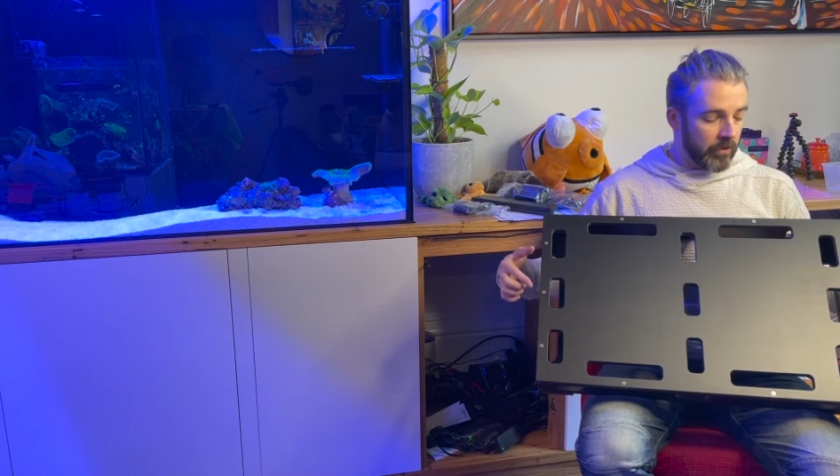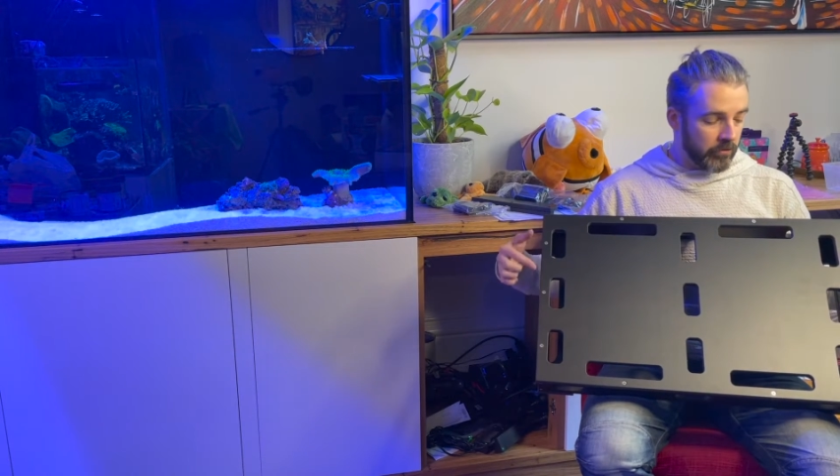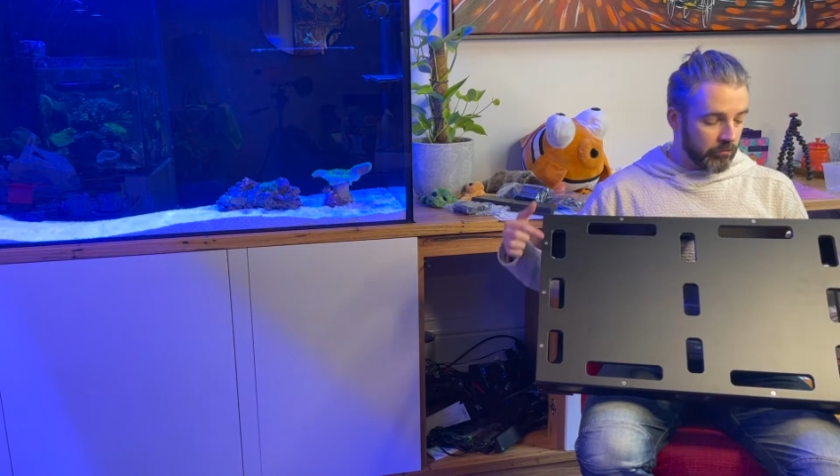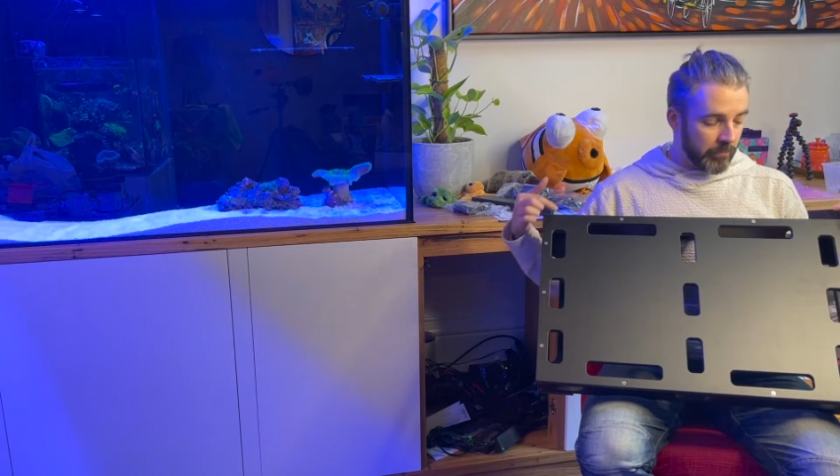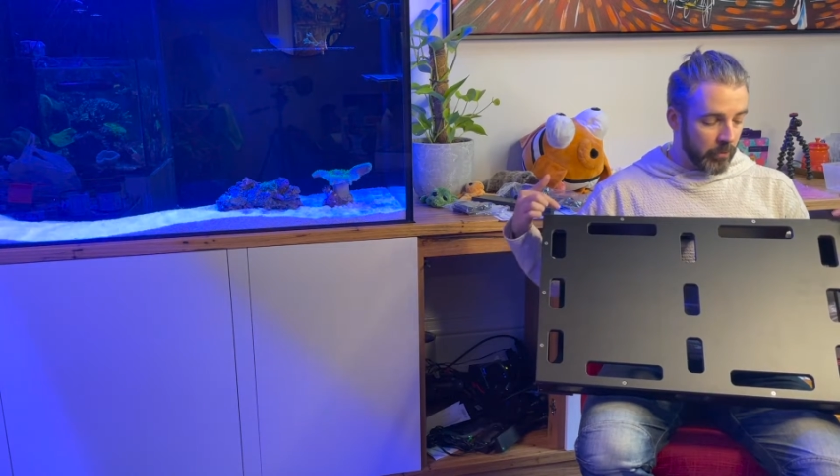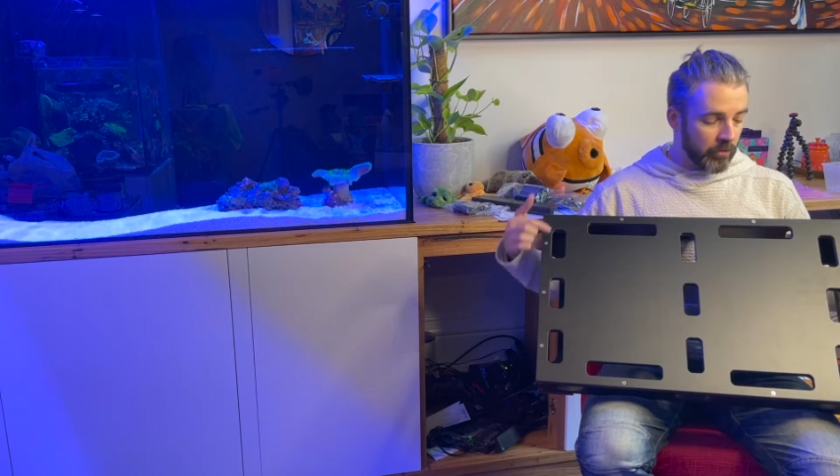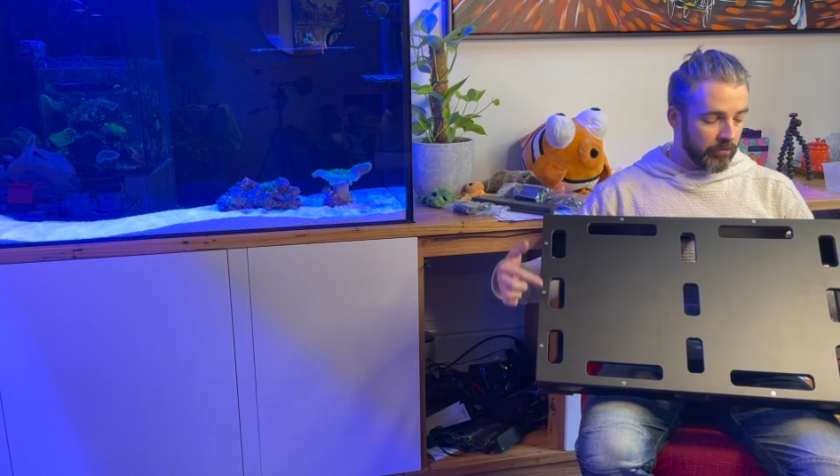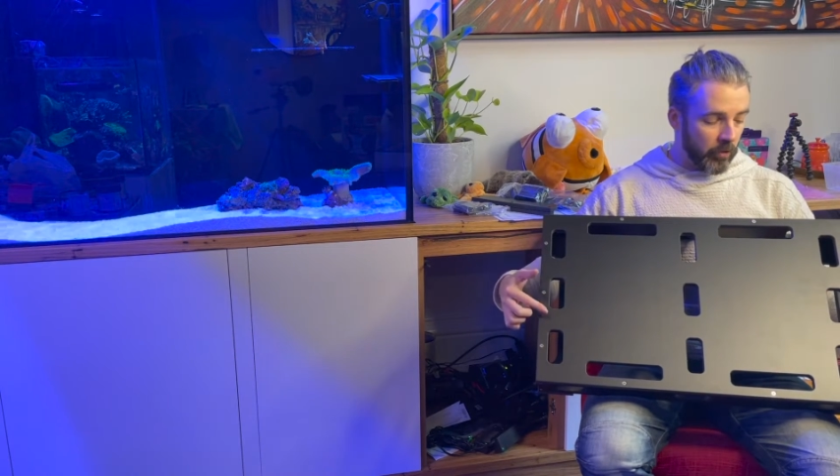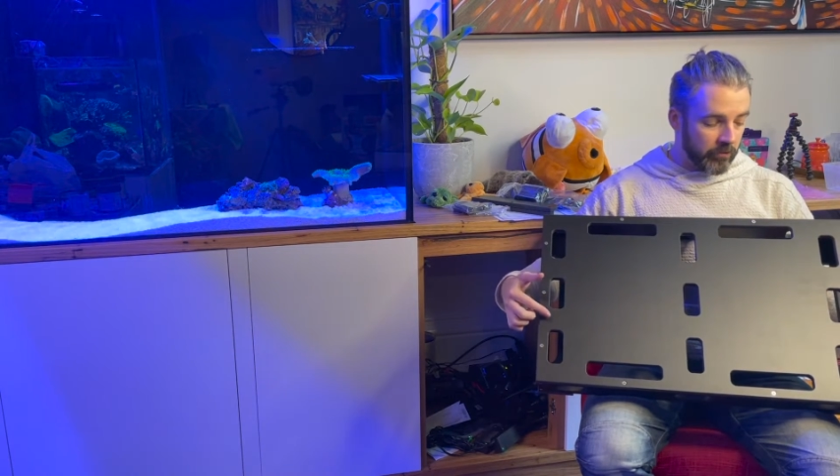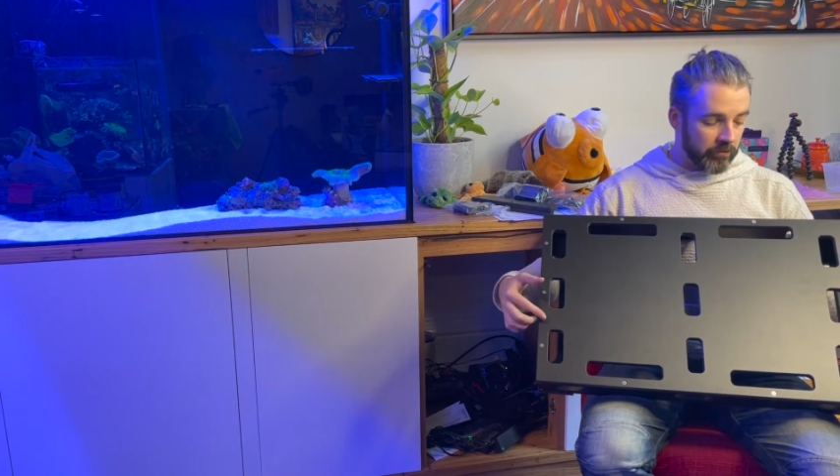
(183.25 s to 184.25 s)
you'd remove
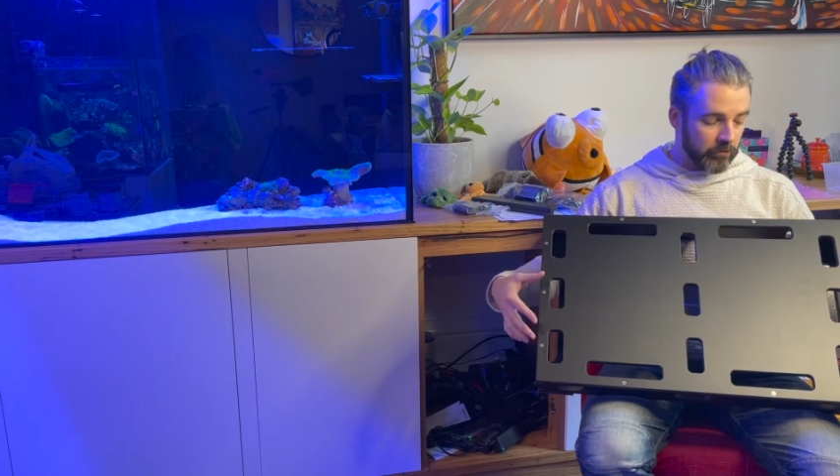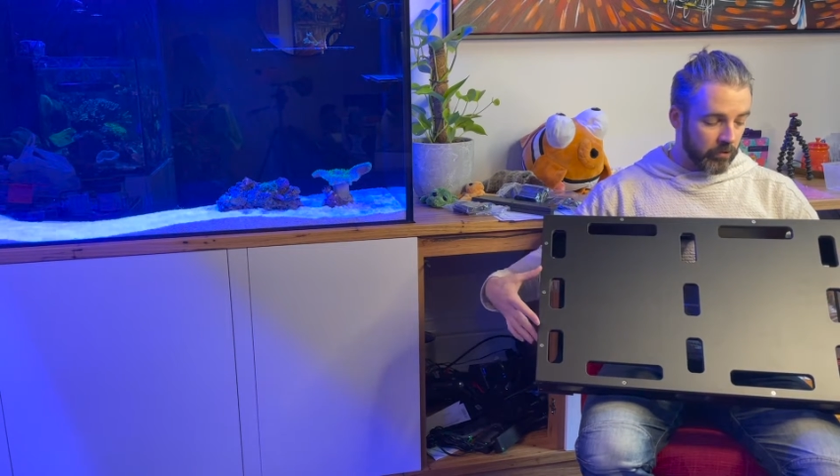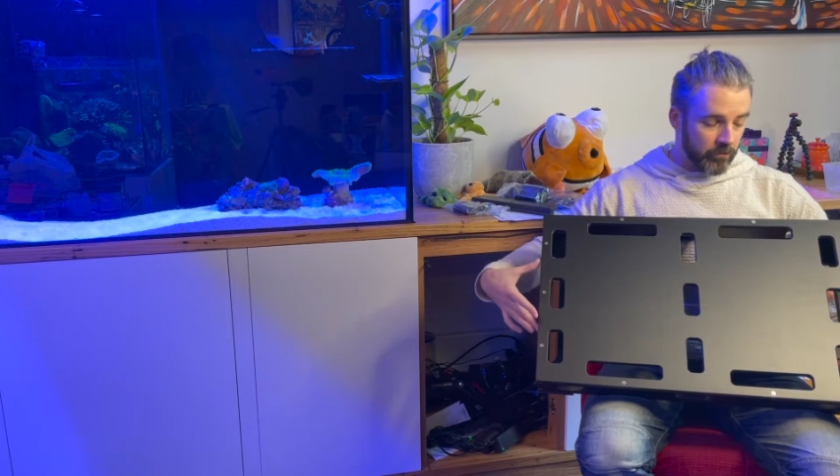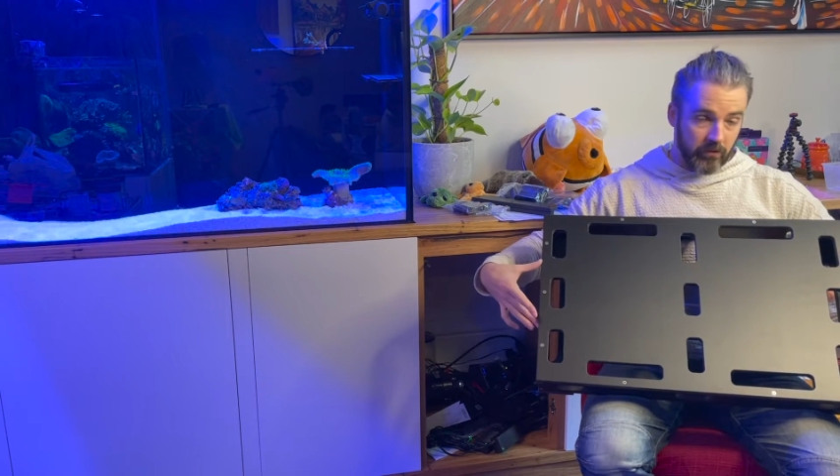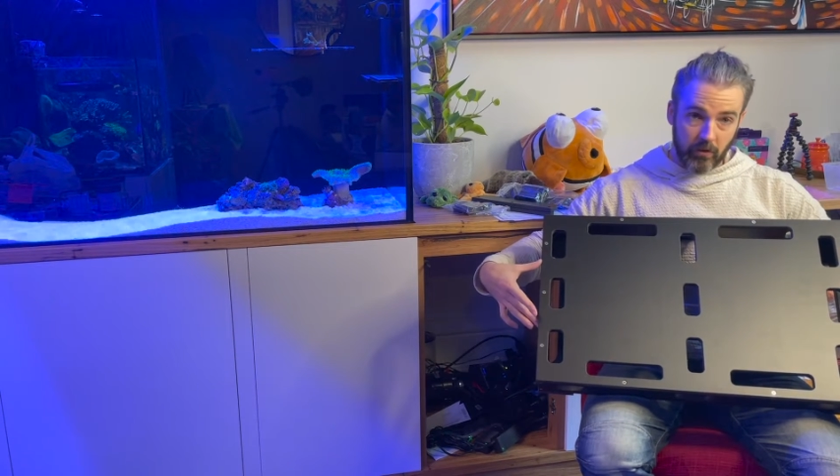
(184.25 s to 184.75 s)
those screws